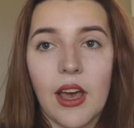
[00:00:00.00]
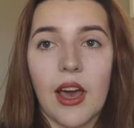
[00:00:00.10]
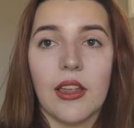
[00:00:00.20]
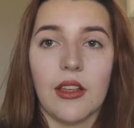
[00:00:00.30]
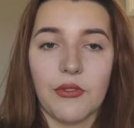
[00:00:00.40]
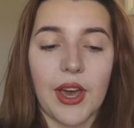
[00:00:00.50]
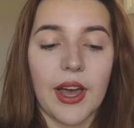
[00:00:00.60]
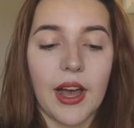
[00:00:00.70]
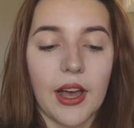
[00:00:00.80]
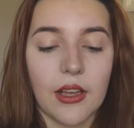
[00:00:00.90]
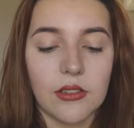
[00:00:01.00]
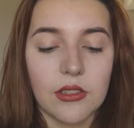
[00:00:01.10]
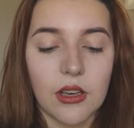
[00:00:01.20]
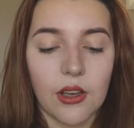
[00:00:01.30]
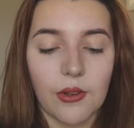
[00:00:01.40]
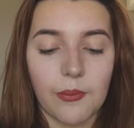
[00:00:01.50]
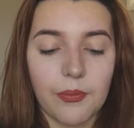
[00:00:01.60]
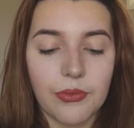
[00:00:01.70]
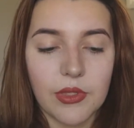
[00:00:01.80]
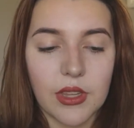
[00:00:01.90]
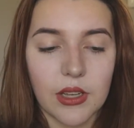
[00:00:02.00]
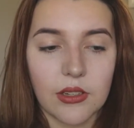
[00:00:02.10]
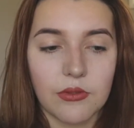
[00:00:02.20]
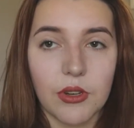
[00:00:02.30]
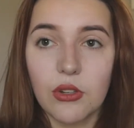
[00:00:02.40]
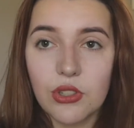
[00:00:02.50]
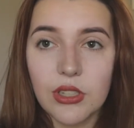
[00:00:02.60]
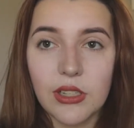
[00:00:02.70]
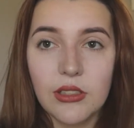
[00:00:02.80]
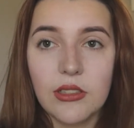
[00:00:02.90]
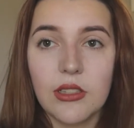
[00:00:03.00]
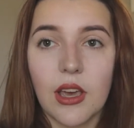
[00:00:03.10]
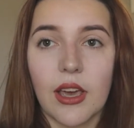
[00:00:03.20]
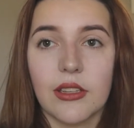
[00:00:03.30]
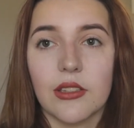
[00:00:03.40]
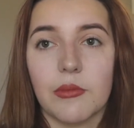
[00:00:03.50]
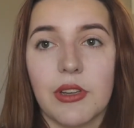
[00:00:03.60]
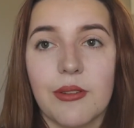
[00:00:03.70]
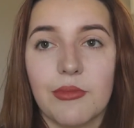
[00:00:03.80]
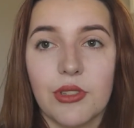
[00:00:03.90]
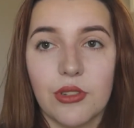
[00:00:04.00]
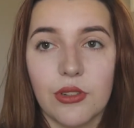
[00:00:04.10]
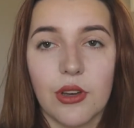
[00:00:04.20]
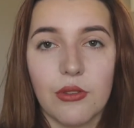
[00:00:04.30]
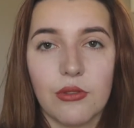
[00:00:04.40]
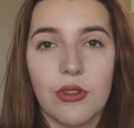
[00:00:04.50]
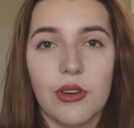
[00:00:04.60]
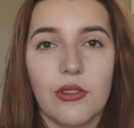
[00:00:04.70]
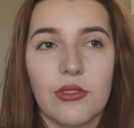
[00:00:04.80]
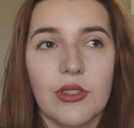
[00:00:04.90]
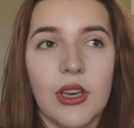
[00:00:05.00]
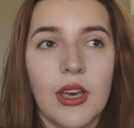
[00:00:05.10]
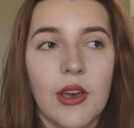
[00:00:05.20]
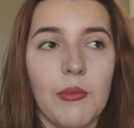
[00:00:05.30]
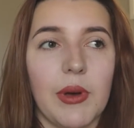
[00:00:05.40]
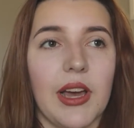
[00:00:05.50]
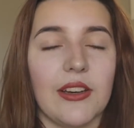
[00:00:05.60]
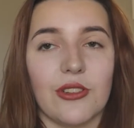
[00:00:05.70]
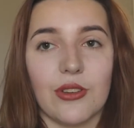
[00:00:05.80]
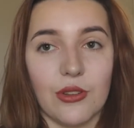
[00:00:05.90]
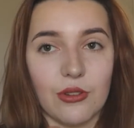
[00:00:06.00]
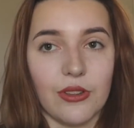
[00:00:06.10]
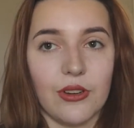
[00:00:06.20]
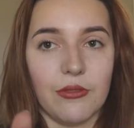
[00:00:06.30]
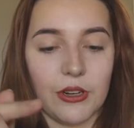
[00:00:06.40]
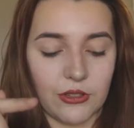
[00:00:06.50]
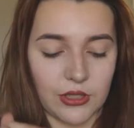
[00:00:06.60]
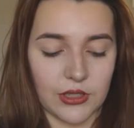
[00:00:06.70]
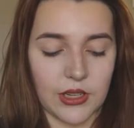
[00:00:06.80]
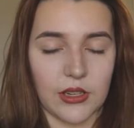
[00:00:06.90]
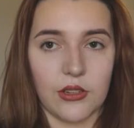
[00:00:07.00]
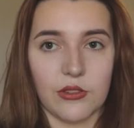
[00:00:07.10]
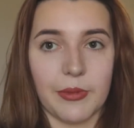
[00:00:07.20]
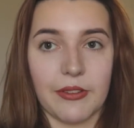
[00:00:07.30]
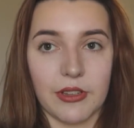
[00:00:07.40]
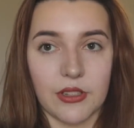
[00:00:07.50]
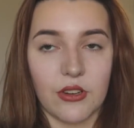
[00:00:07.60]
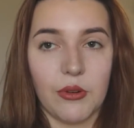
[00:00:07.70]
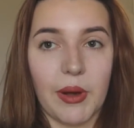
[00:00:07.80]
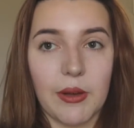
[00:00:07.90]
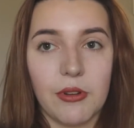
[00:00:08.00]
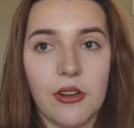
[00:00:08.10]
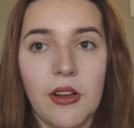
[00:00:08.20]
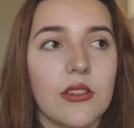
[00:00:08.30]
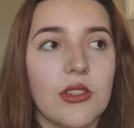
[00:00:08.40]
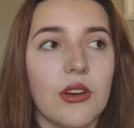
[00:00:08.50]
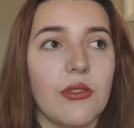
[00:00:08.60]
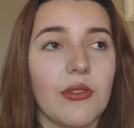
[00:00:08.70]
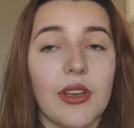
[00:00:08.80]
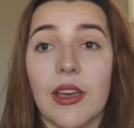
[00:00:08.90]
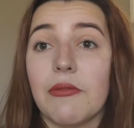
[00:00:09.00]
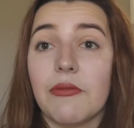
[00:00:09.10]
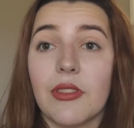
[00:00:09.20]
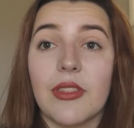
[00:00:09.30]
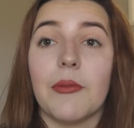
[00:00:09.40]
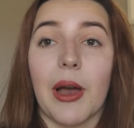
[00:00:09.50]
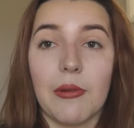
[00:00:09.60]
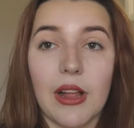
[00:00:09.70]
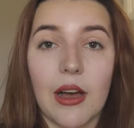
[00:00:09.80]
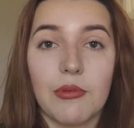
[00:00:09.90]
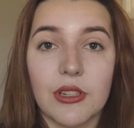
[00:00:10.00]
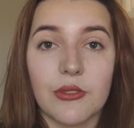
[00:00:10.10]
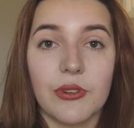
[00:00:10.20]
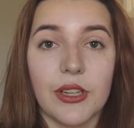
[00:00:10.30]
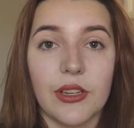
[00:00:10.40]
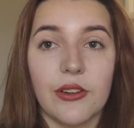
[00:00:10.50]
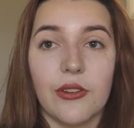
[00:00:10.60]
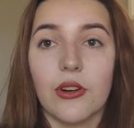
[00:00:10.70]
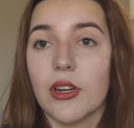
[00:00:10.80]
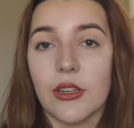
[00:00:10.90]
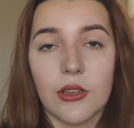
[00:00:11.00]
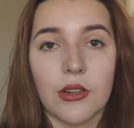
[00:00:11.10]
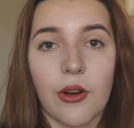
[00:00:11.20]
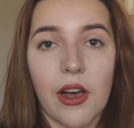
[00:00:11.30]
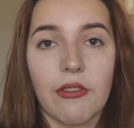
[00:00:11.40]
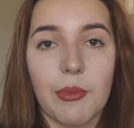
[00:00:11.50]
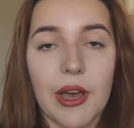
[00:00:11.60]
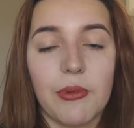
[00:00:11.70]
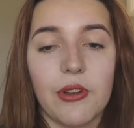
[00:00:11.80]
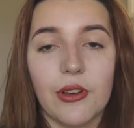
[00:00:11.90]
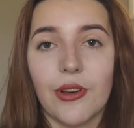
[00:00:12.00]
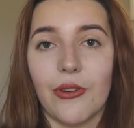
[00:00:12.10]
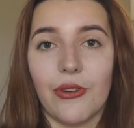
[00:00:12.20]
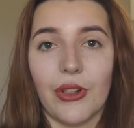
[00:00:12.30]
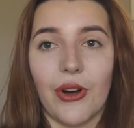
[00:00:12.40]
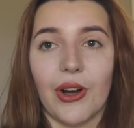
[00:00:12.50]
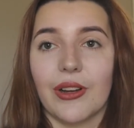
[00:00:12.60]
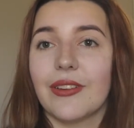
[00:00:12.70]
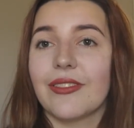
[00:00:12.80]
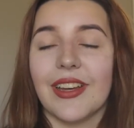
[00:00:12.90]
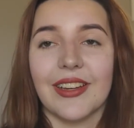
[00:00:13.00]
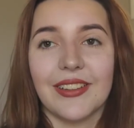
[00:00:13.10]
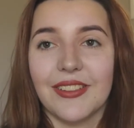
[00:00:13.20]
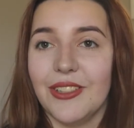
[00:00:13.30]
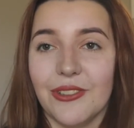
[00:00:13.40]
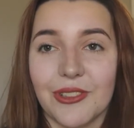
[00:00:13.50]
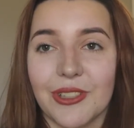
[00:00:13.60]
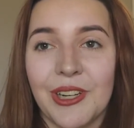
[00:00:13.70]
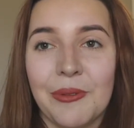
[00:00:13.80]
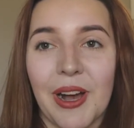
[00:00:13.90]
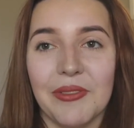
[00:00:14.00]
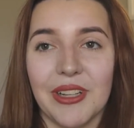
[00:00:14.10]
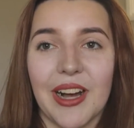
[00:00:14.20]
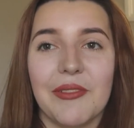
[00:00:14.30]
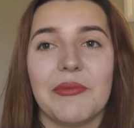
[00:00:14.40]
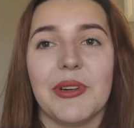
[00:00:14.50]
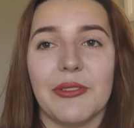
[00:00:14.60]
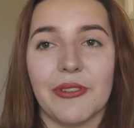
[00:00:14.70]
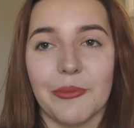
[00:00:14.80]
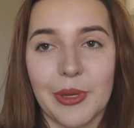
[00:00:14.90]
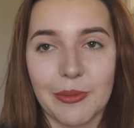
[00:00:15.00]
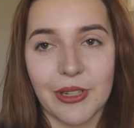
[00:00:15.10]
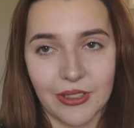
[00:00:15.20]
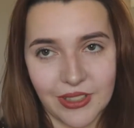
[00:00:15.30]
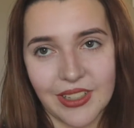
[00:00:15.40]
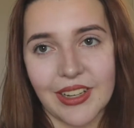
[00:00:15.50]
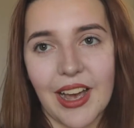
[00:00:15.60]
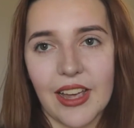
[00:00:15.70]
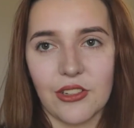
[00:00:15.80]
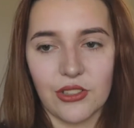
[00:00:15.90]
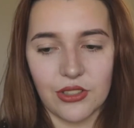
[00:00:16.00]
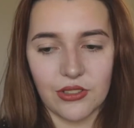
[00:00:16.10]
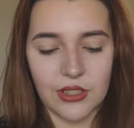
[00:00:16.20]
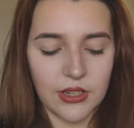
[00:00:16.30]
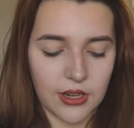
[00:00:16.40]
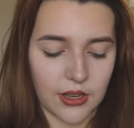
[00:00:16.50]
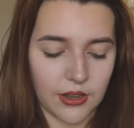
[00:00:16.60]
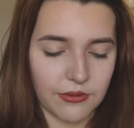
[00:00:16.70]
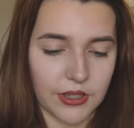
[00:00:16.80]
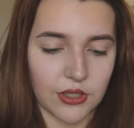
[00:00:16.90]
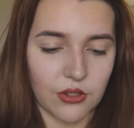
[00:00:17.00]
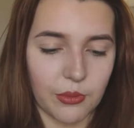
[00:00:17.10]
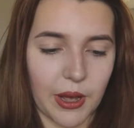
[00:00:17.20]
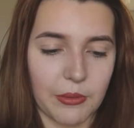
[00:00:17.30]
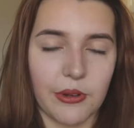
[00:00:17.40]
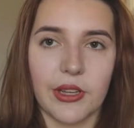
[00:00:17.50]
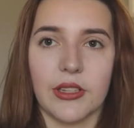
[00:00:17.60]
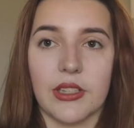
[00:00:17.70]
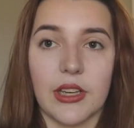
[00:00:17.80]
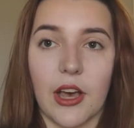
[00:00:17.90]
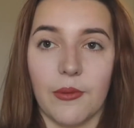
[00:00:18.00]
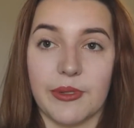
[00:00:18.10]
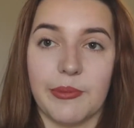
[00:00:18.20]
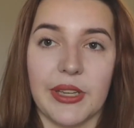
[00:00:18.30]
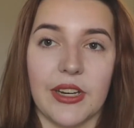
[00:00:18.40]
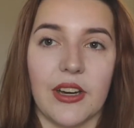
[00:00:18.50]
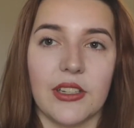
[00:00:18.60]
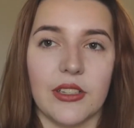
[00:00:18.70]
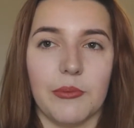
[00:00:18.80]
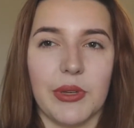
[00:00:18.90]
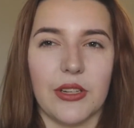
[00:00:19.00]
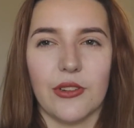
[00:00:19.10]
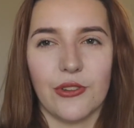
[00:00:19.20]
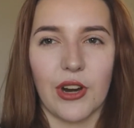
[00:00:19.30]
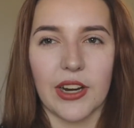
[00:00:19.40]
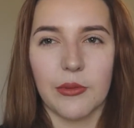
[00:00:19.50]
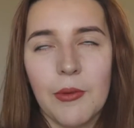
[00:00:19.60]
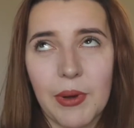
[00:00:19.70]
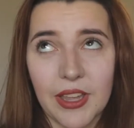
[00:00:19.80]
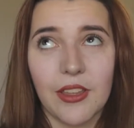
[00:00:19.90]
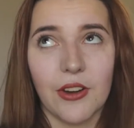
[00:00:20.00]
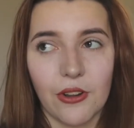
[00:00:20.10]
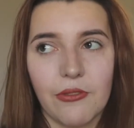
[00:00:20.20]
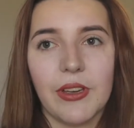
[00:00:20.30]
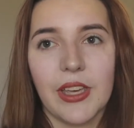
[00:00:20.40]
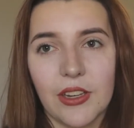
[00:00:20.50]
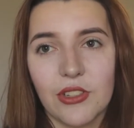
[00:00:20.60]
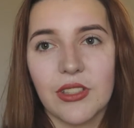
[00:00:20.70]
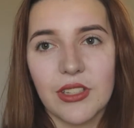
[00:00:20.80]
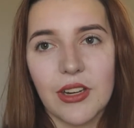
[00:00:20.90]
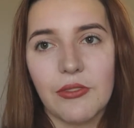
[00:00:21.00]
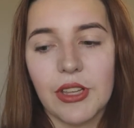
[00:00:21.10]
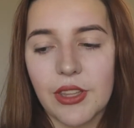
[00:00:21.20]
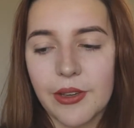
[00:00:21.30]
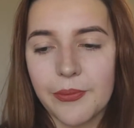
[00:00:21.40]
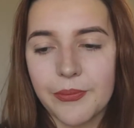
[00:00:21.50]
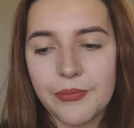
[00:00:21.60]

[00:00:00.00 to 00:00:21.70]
I love that it has the devotions. I sometimes do go through those, but I just go through the devotions and use my physical Bible. So if the Bible app works for you, or you don't have a Bible, go along, like use your Bible app. But for me personally, I just use a physical Bible because it helps me not to be distracted by the notifications and everything.